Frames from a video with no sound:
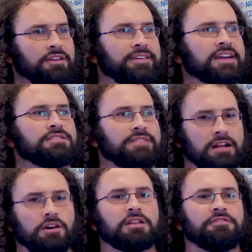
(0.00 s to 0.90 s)

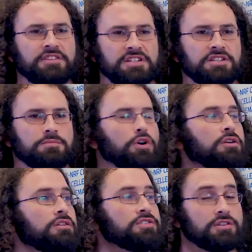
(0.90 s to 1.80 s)
effectively learn the physics
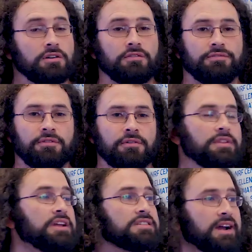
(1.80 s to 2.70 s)
models of
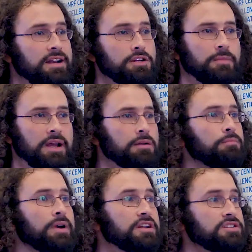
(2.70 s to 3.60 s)
the entire
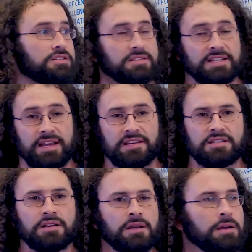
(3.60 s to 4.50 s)
domain, but it still takes